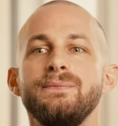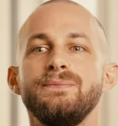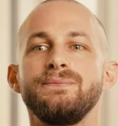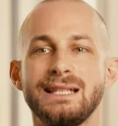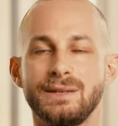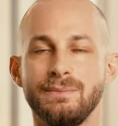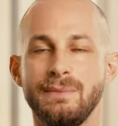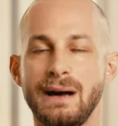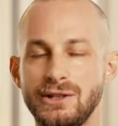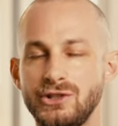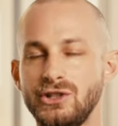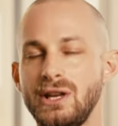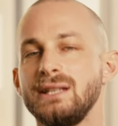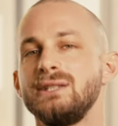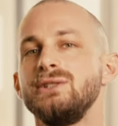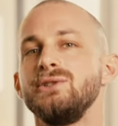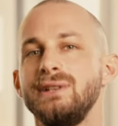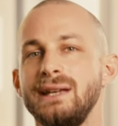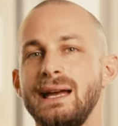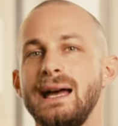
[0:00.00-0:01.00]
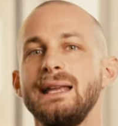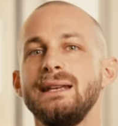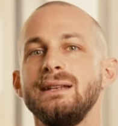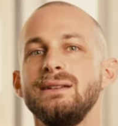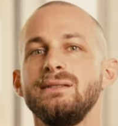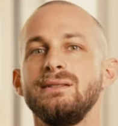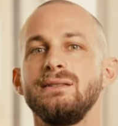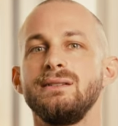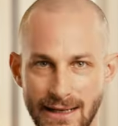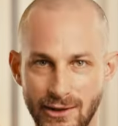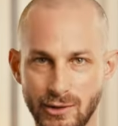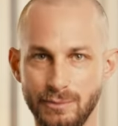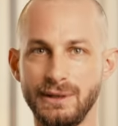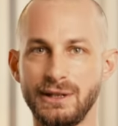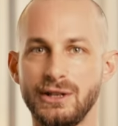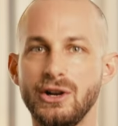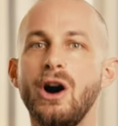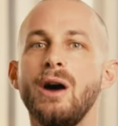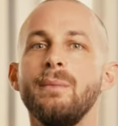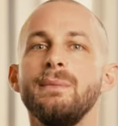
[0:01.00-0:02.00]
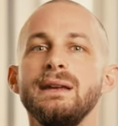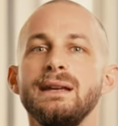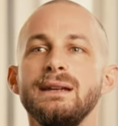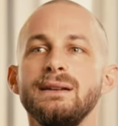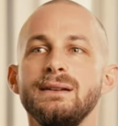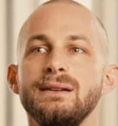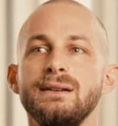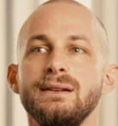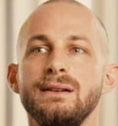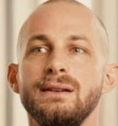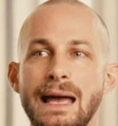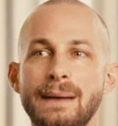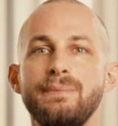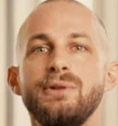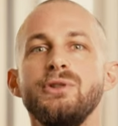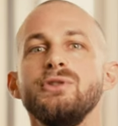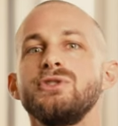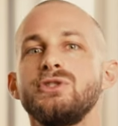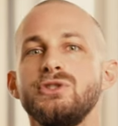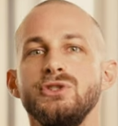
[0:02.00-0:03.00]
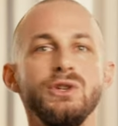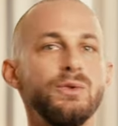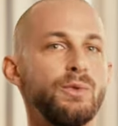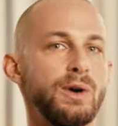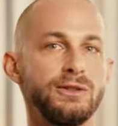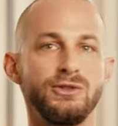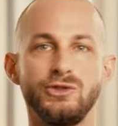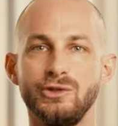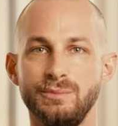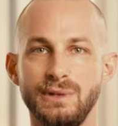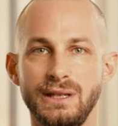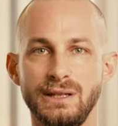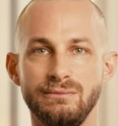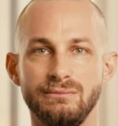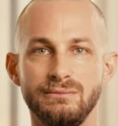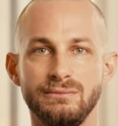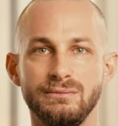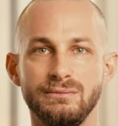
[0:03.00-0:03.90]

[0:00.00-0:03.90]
as much as you can into becoming that person you want to be.